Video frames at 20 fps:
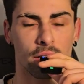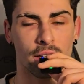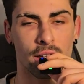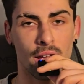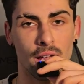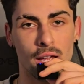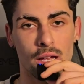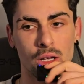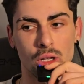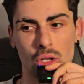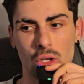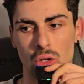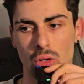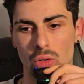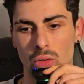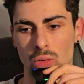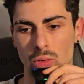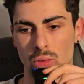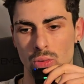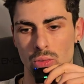
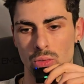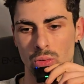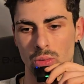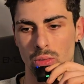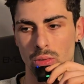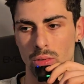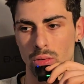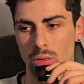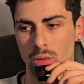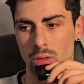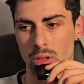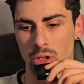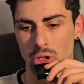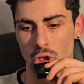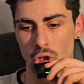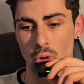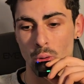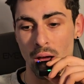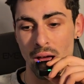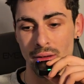
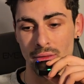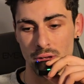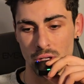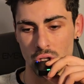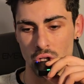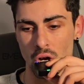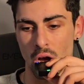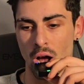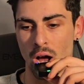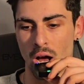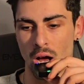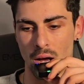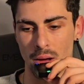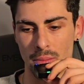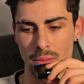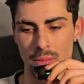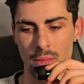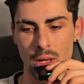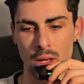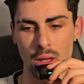Do you have a
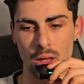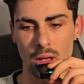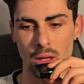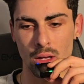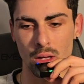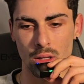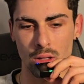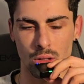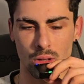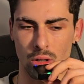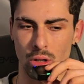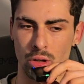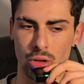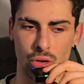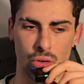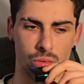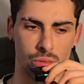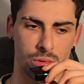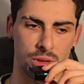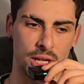job? Are
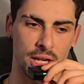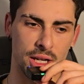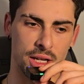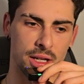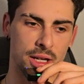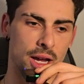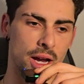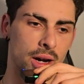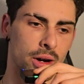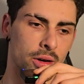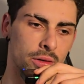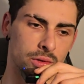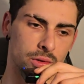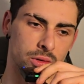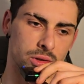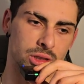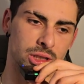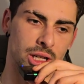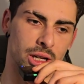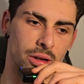you taking care of
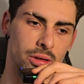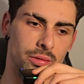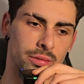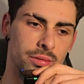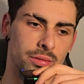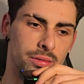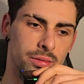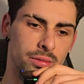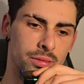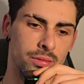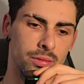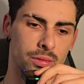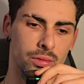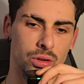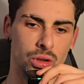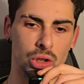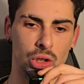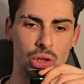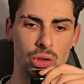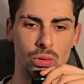yourself?
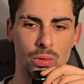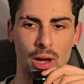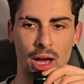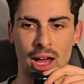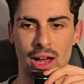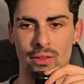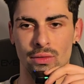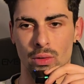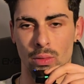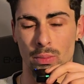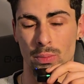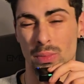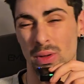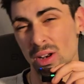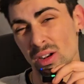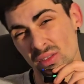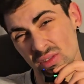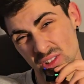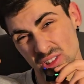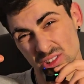Do you have a
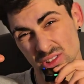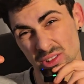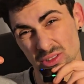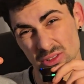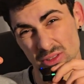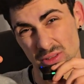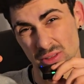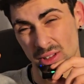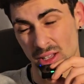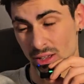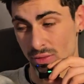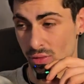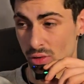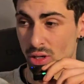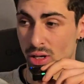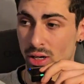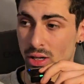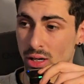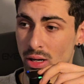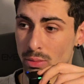bit of a social life? You
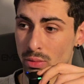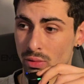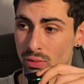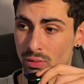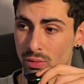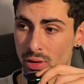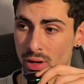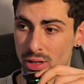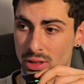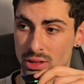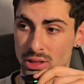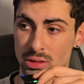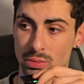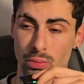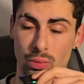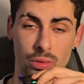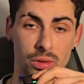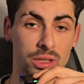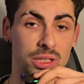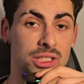got a couple friends,
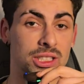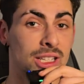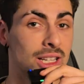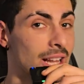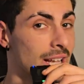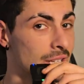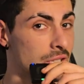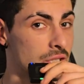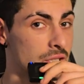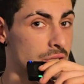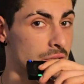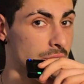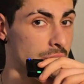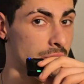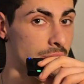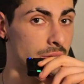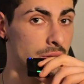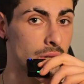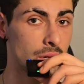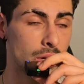
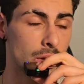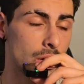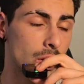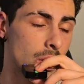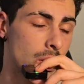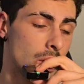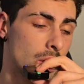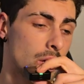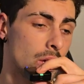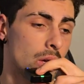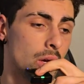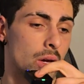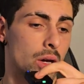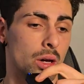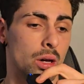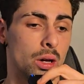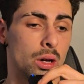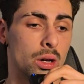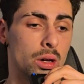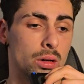pre-selection.
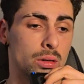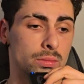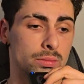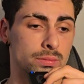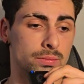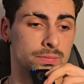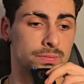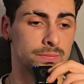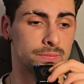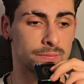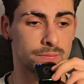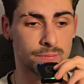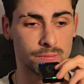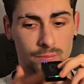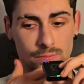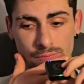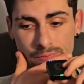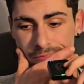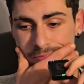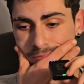Um,
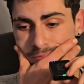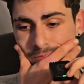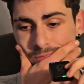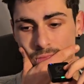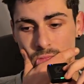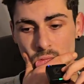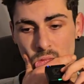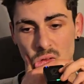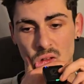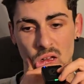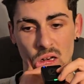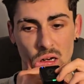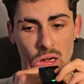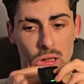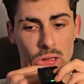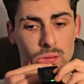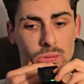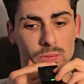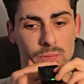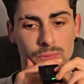you
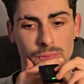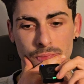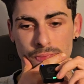know,